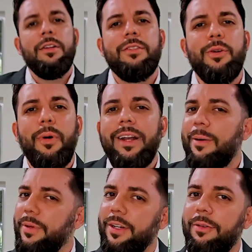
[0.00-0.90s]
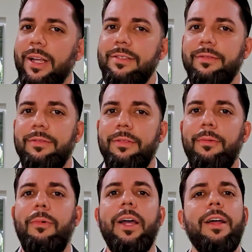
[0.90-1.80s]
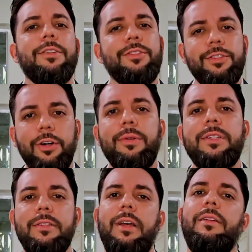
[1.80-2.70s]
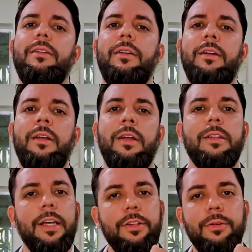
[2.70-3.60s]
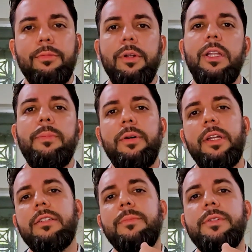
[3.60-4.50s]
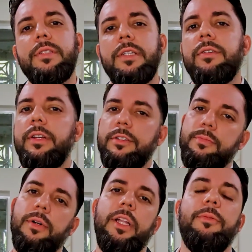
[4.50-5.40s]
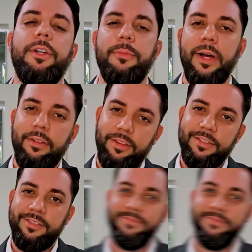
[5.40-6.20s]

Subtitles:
So why not be aggressive? Why not show a seller that you're really putting some serious money where your mouth is?